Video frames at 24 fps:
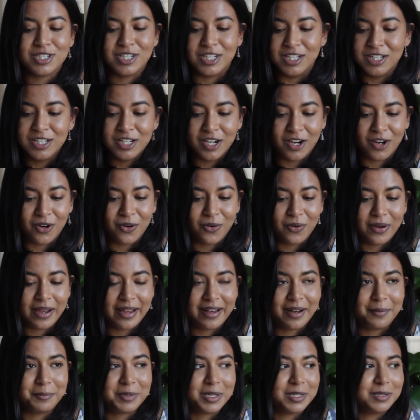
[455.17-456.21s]
ego and
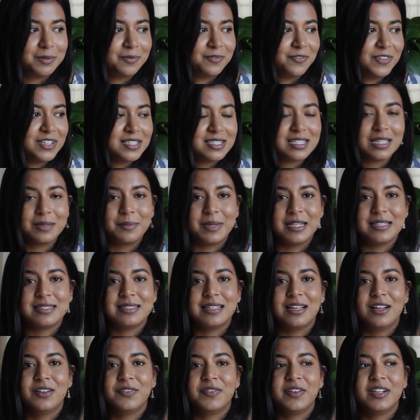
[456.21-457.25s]
I'm convincing myself